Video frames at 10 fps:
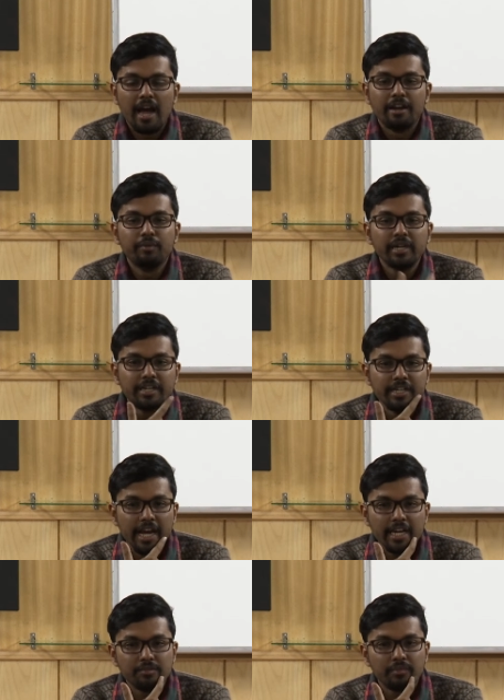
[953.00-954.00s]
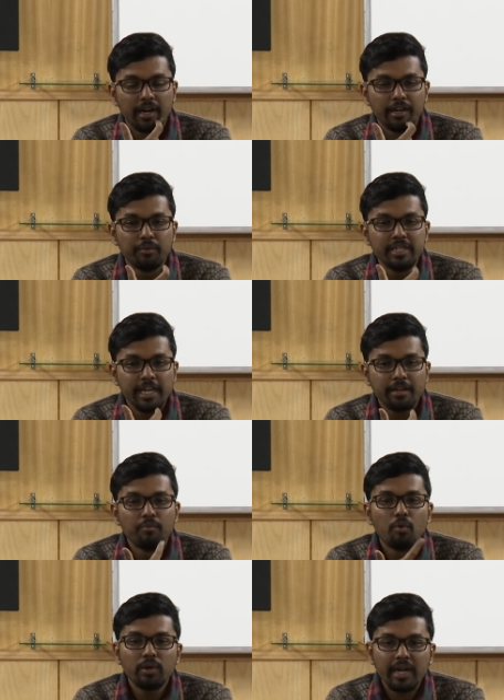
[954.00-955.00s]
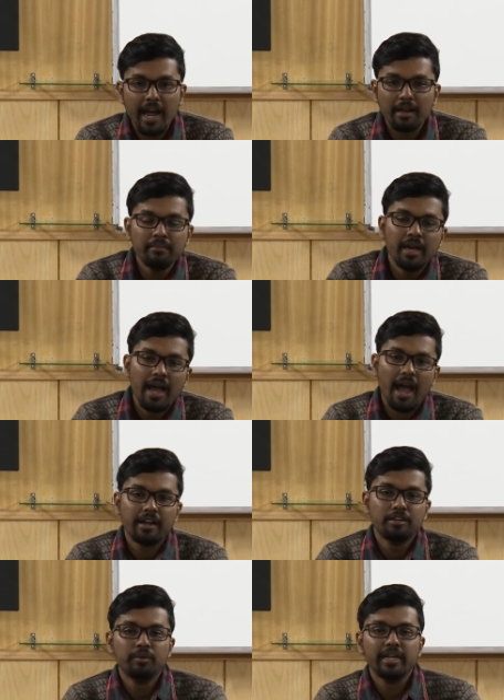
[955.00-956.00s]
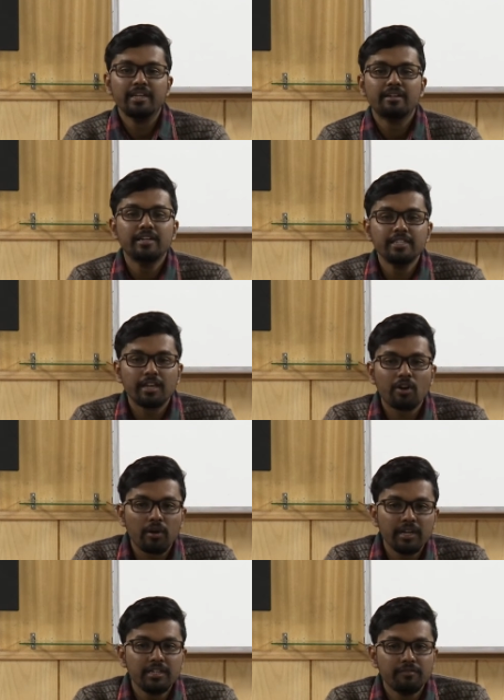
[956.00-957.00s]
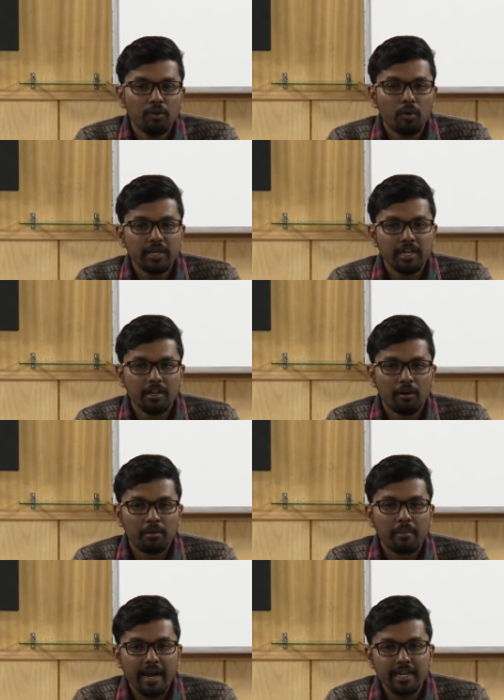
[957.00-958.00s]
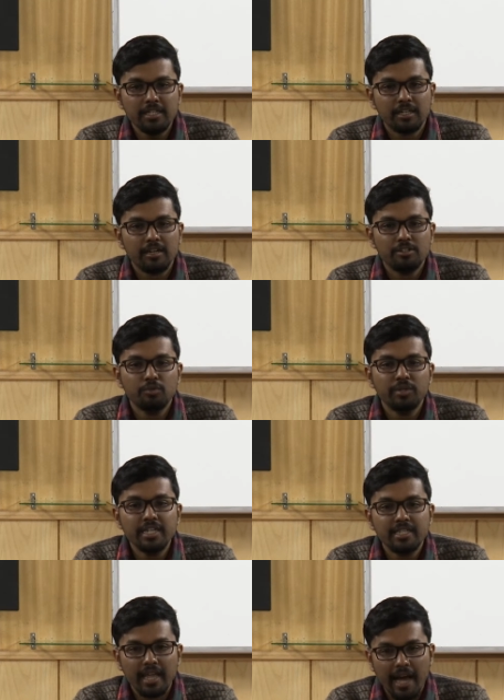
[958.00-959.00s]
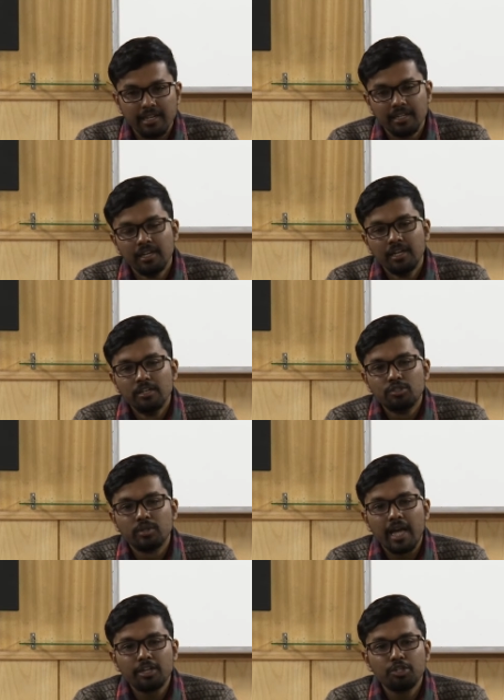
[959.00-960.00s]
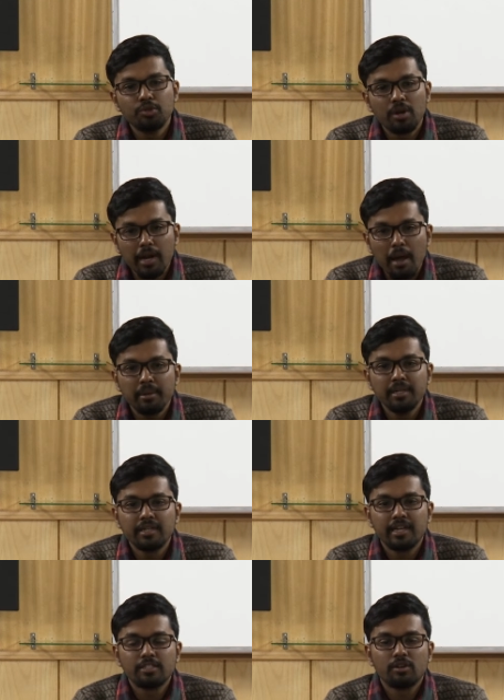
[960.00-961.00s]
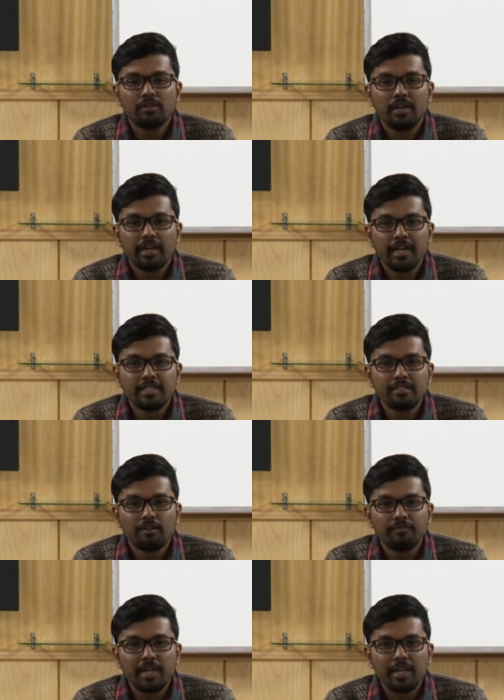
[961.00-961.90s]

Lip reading: it will take more time, and it will increase the cognitive load in our mind to read that. So that should not happen in cases of